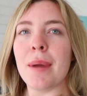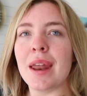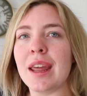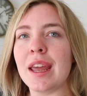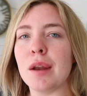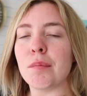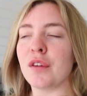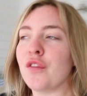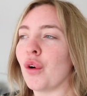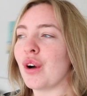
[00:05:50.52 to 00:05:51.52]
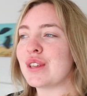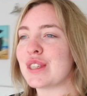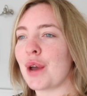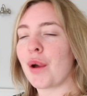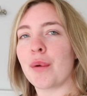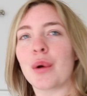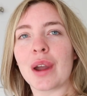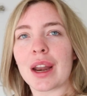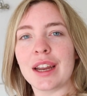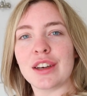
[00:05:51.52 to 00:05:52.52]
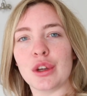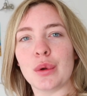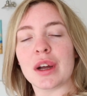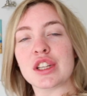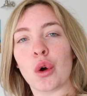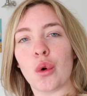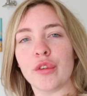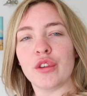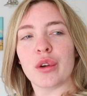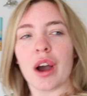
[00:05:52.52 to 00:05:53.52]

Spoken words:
been in before, so I will quickly do a tour for you